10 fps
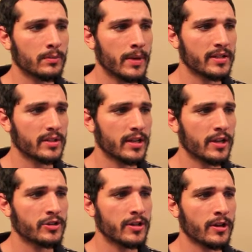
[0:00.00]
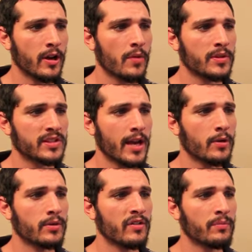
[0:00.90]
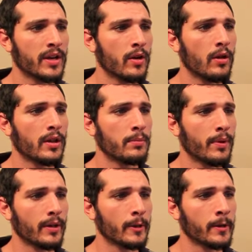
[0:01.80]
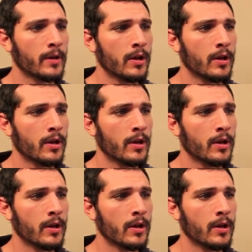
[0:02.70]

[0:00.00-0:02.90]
mix and engineer on the sound of Mick Alt and Butler,